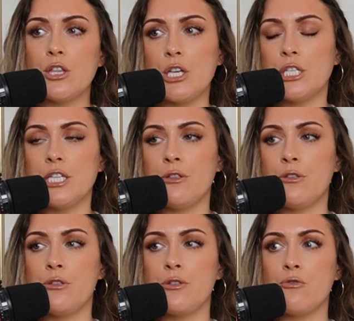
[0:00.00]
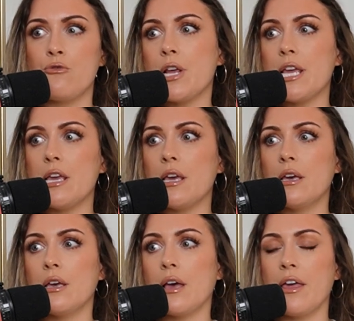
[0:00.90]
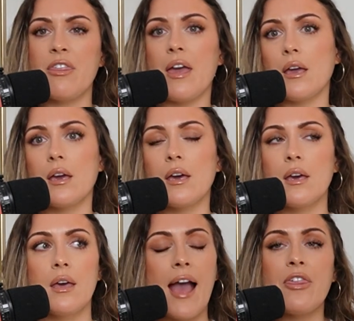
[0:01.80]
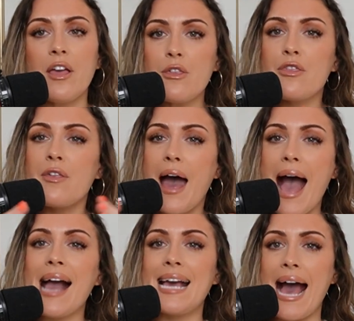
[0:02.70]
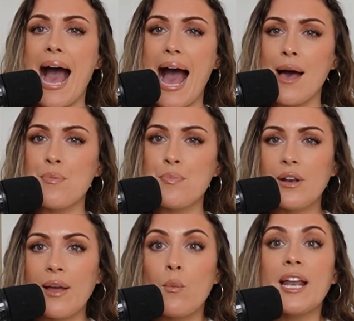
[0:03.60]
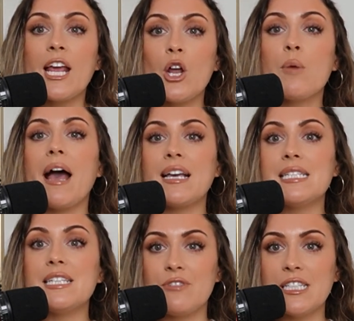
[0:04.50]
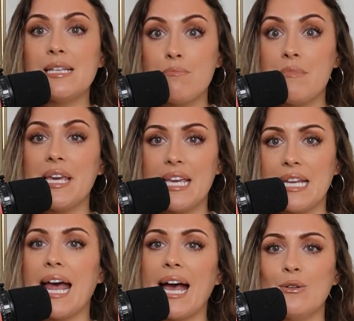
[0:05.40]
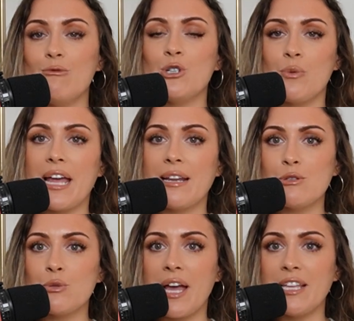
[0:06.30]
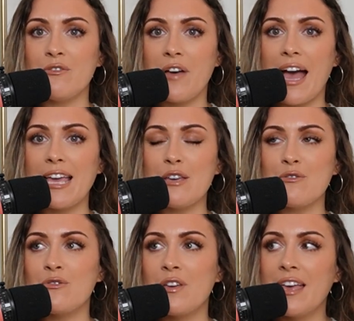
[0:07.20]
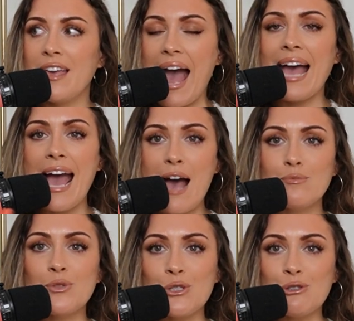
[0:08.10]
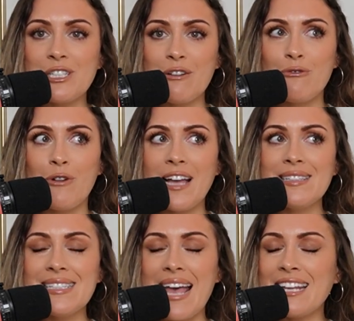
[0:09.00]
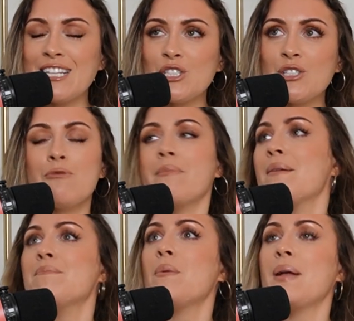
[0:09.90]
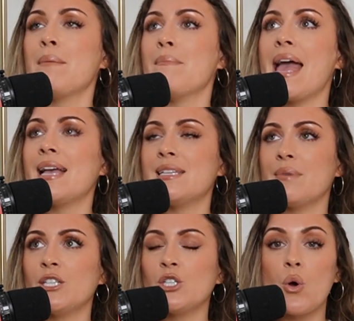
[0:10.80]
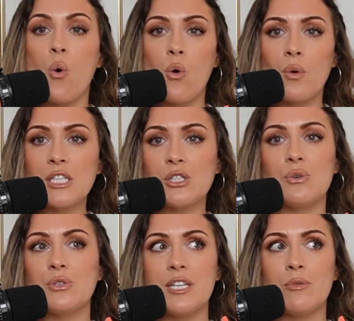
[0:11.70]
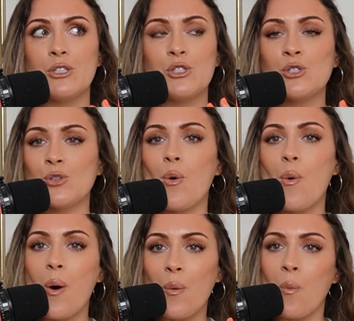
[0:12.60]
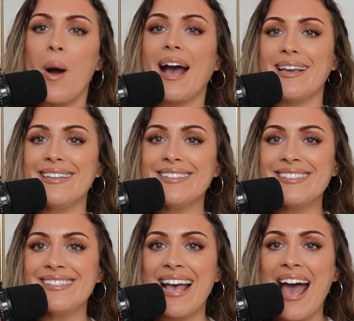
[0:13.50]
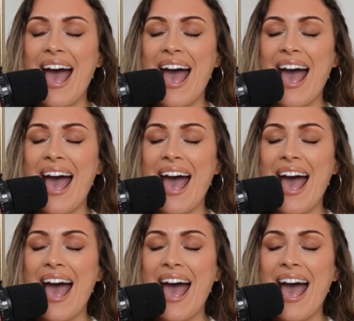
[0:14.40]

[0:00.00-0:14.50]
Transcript: 33, I think. I think that gap, like when I look back the difference in me now to when I was 25, I am so different. And I just remember when I met him, I just always thought he was so wise.